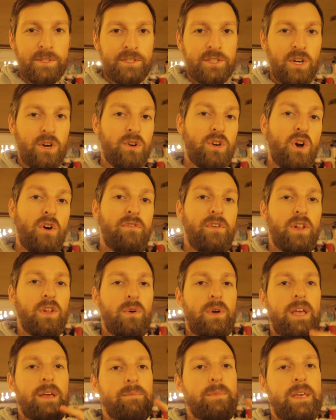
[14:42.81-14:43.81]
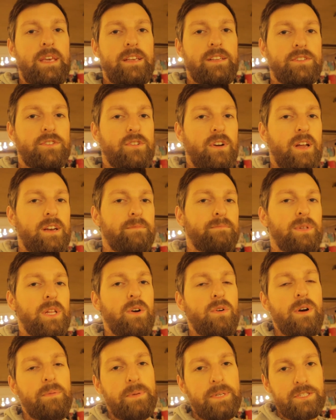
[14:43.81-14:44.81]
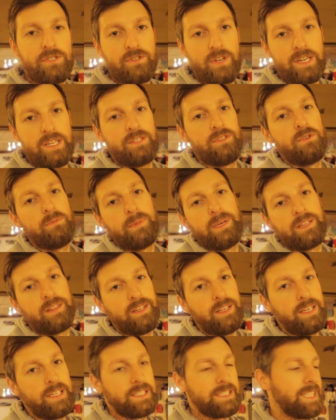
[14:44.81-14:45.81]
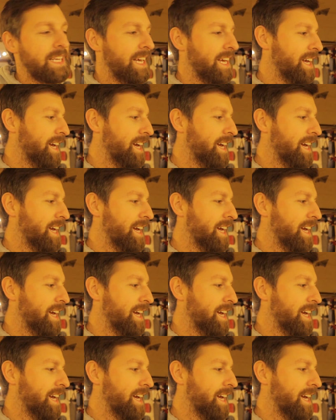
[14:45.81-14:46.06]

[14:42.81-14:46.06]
So go follow him. He's trying to blow up. He's trying to do big things.